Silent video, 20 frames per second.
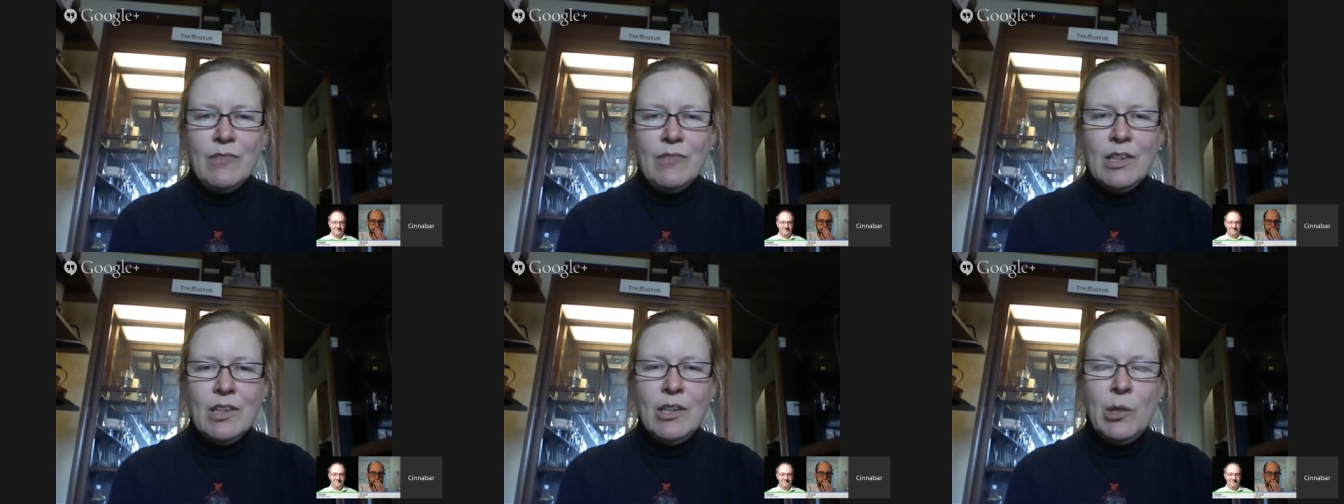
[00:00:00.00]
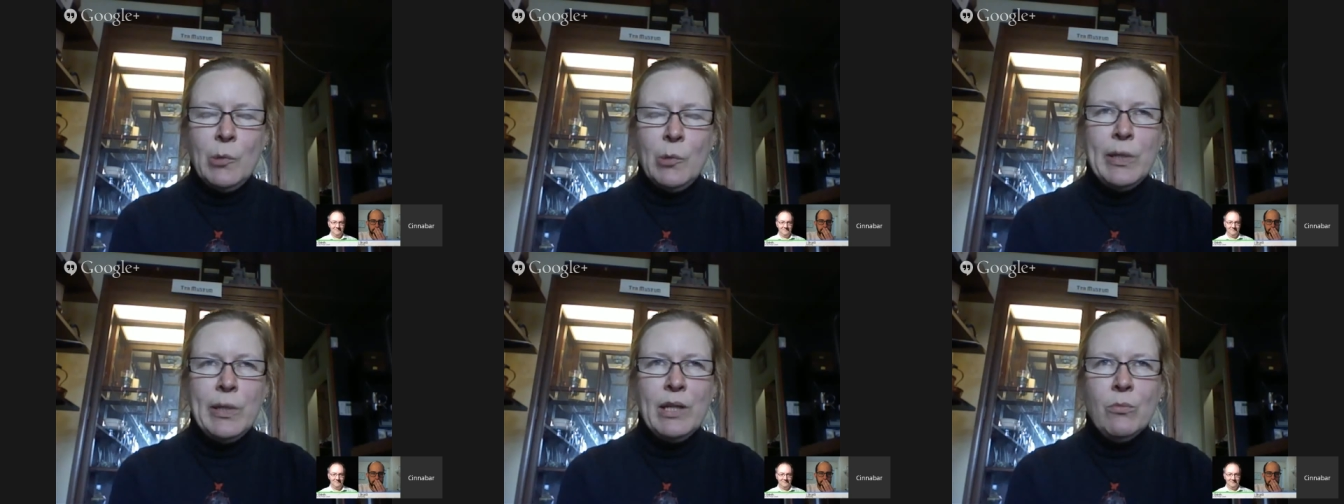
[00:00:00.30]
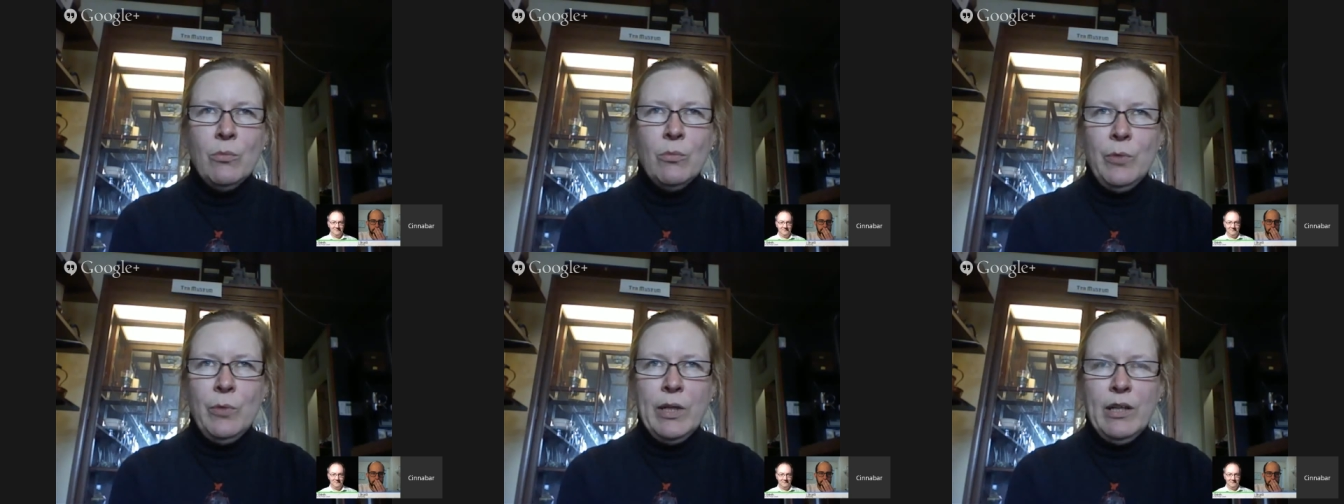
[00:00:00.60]
you know,
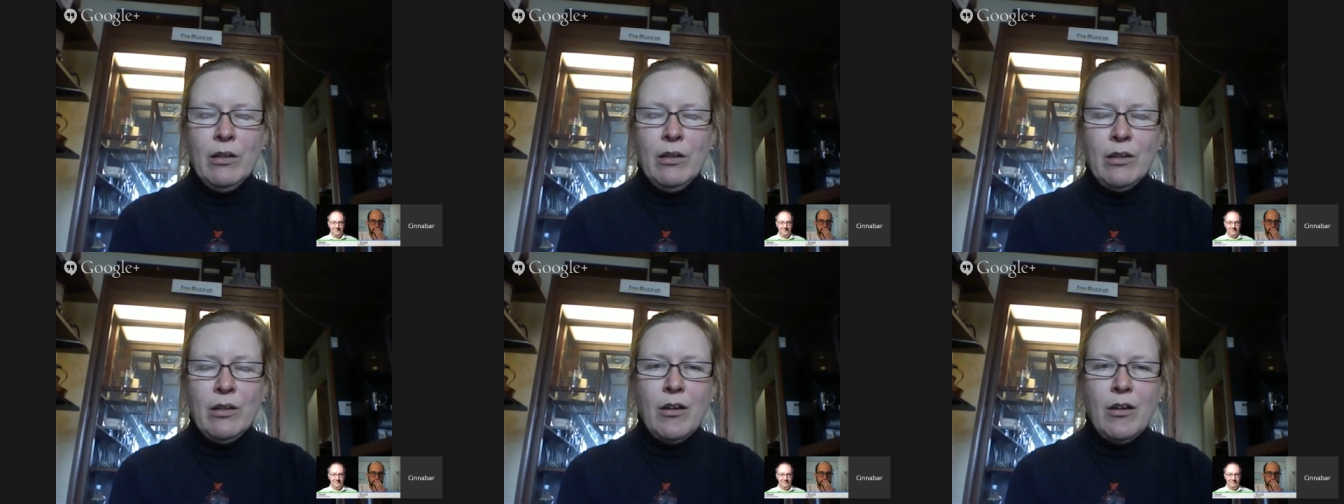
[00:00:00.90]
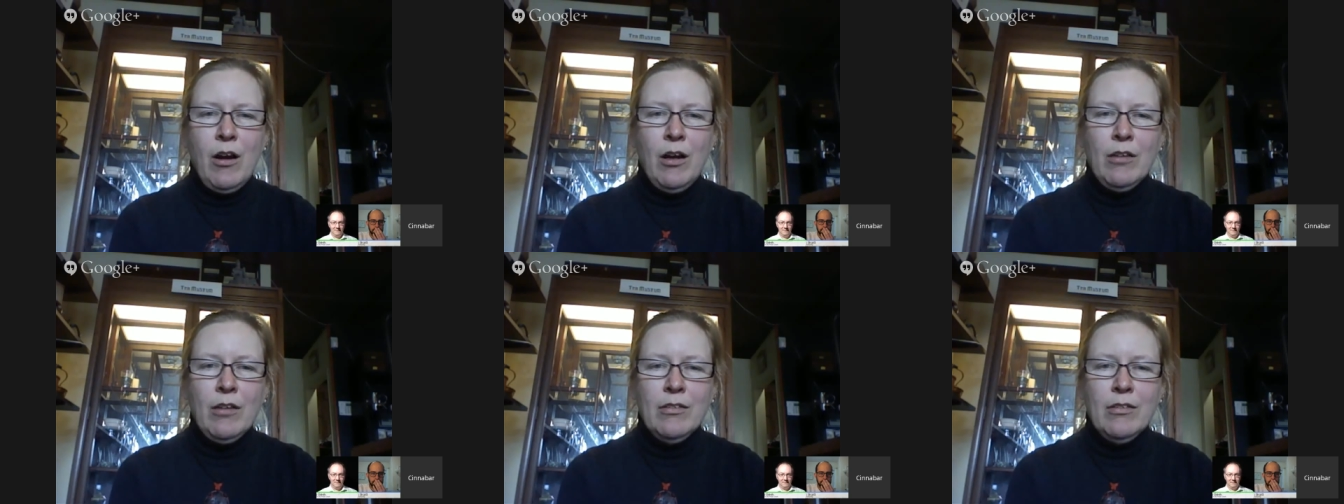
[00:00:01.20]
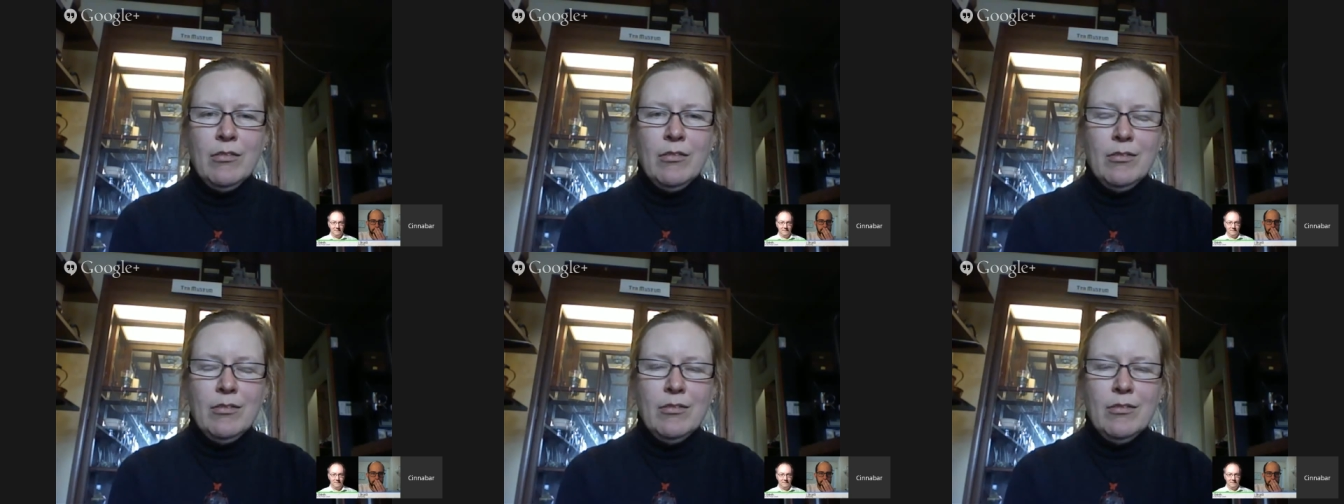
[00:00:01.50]
we are on.
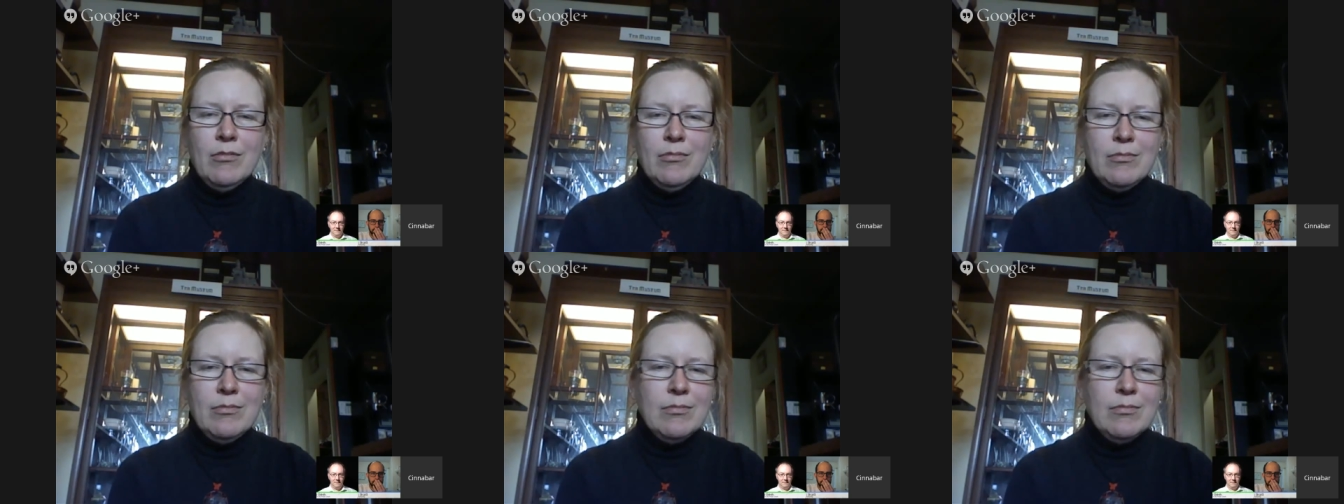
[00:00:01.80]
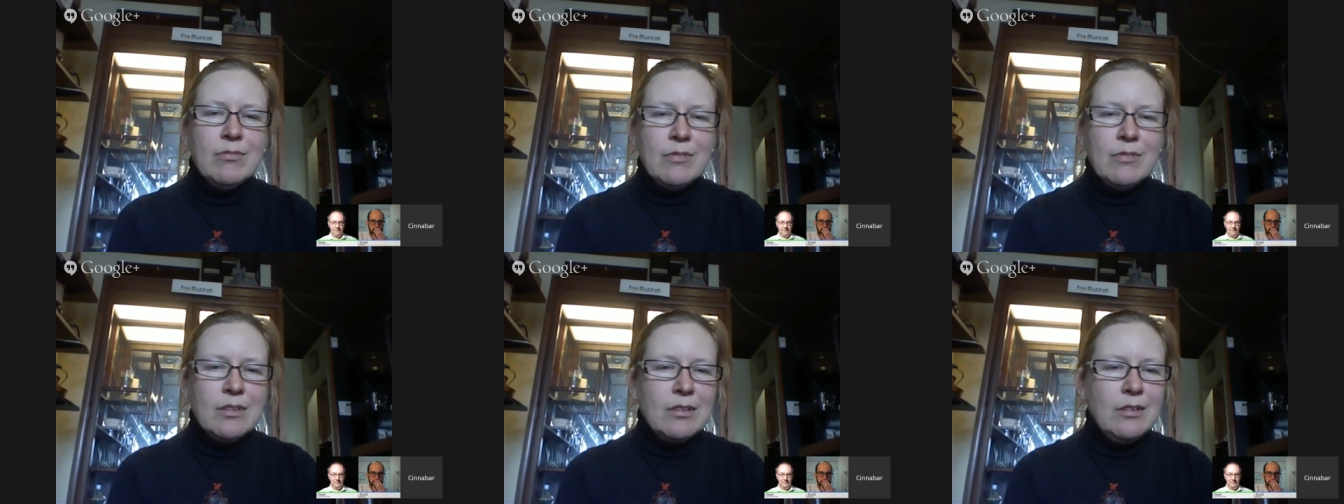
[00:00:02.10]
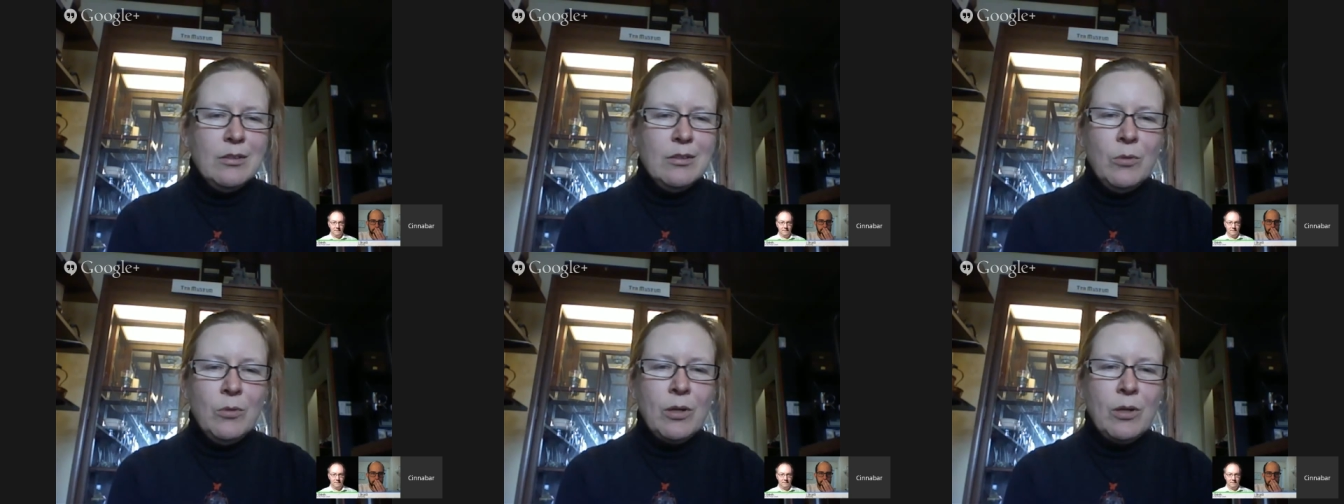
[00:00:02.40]

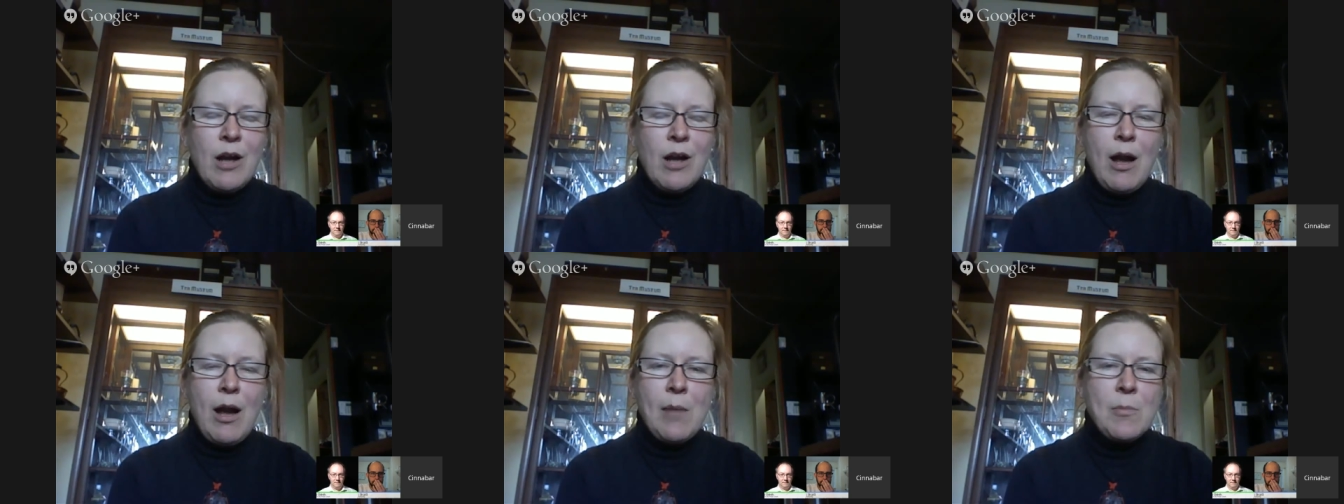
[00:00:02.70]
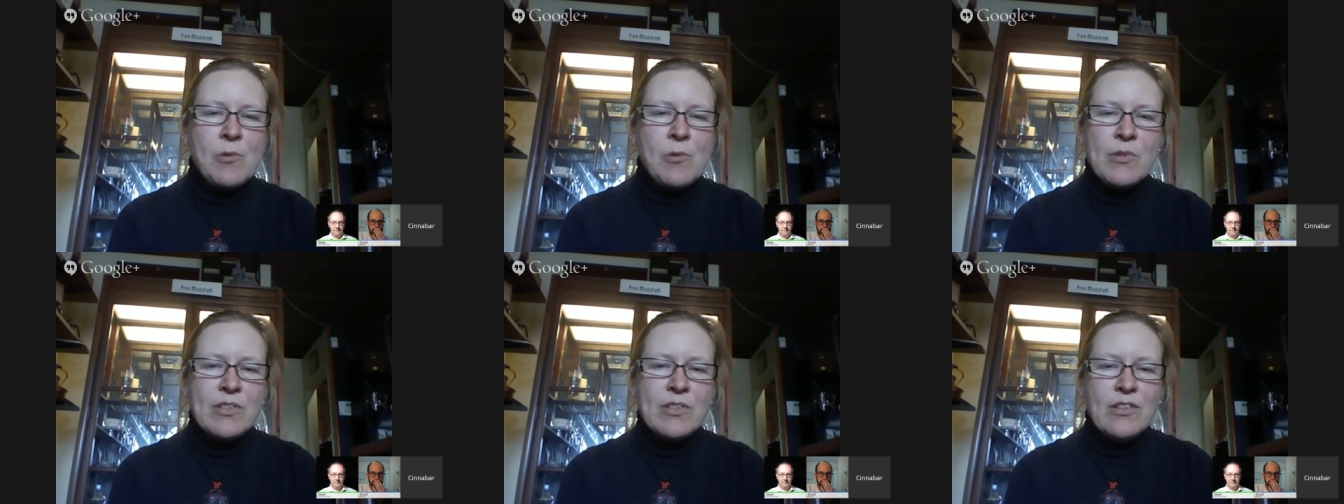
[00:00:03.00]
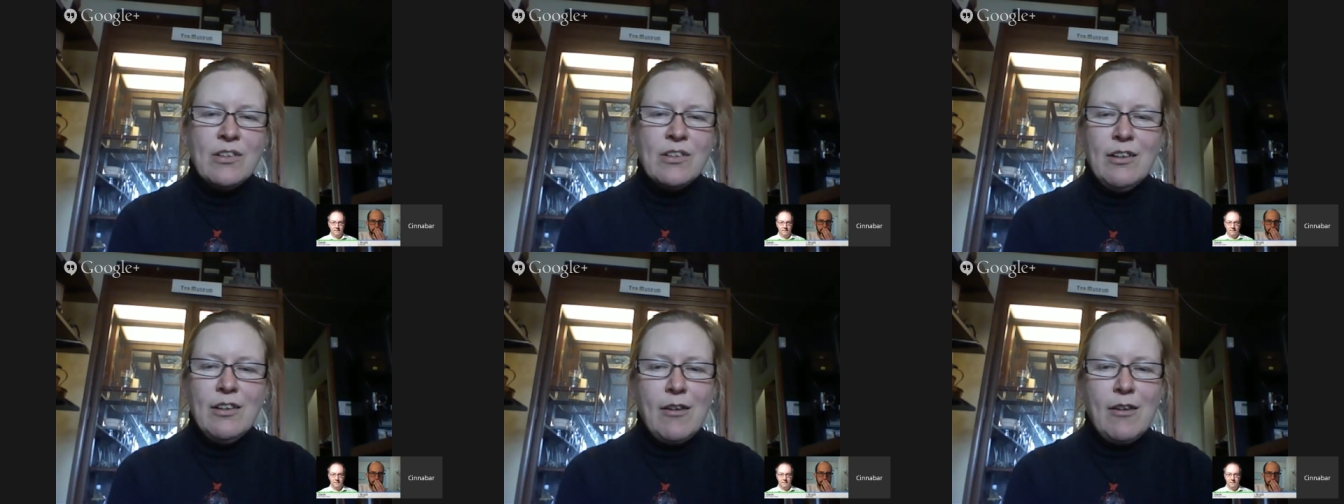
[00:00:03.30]
You know, I'm always
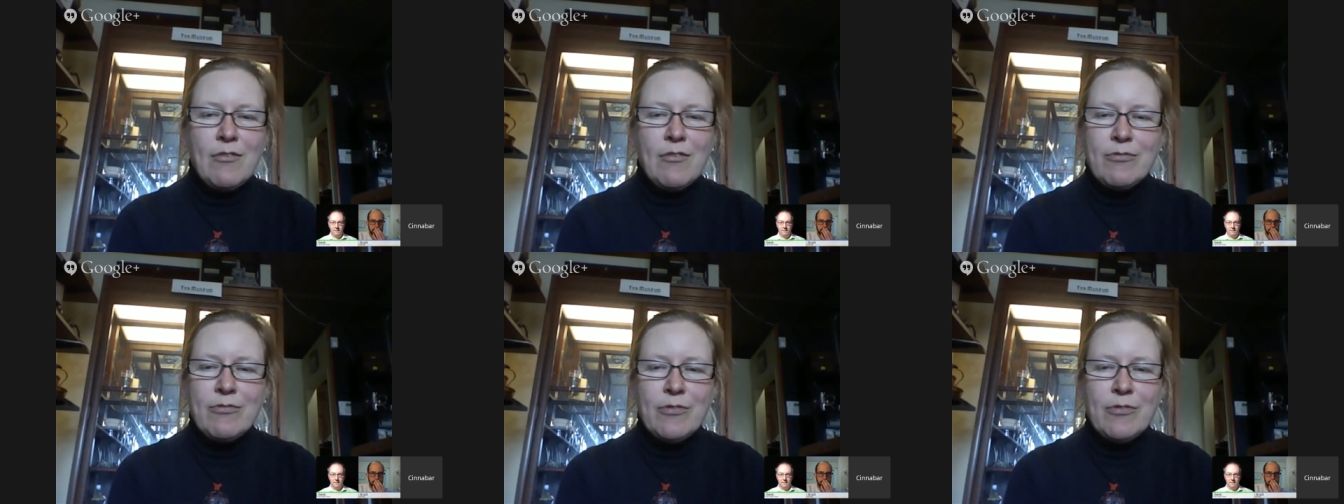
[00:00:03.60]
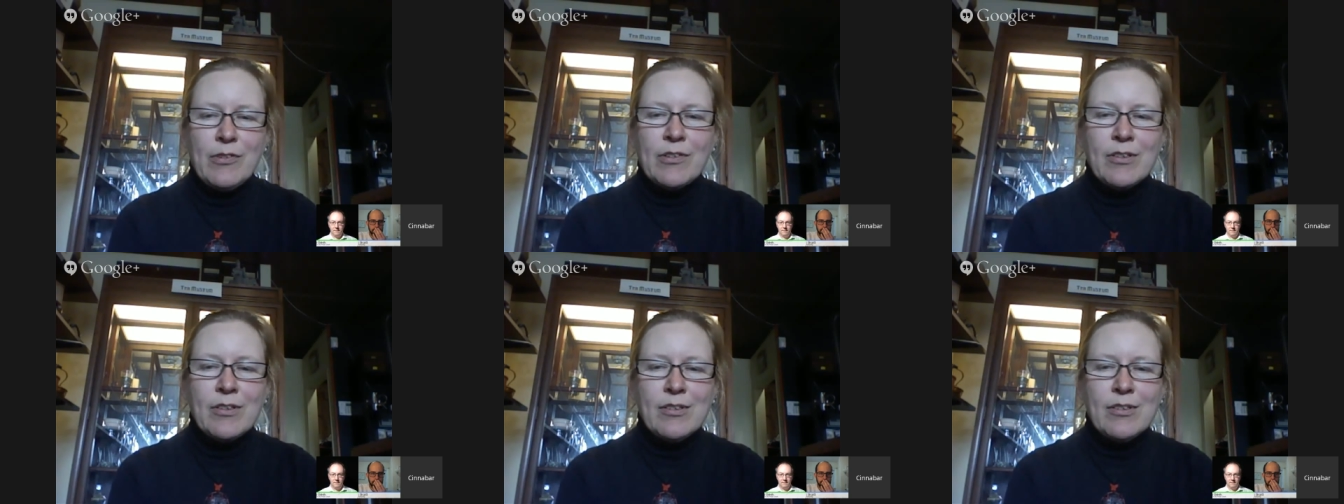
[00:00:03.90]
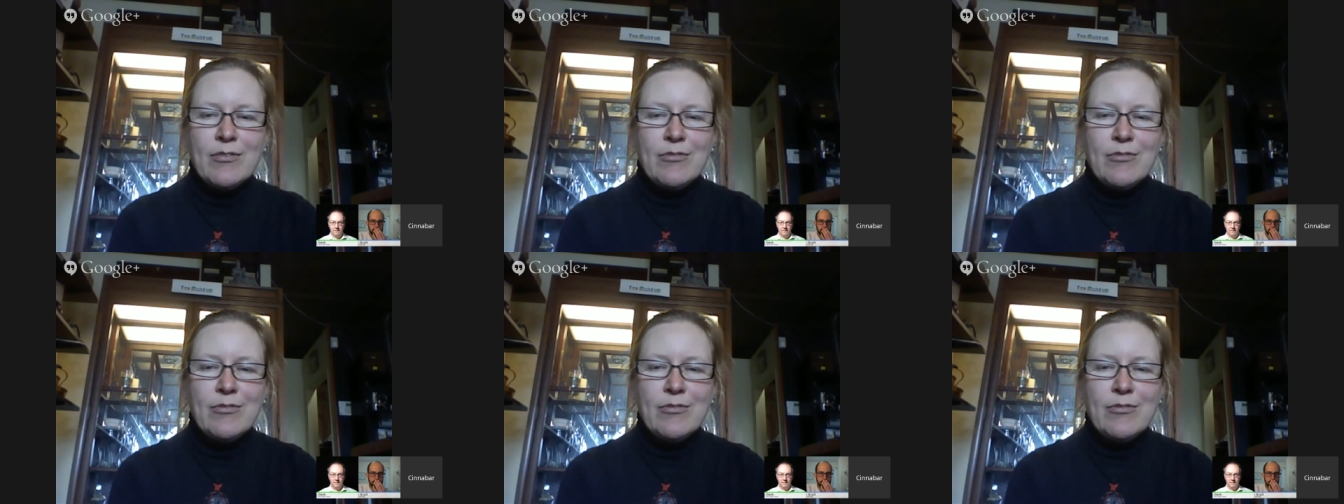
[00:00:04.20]
looking out for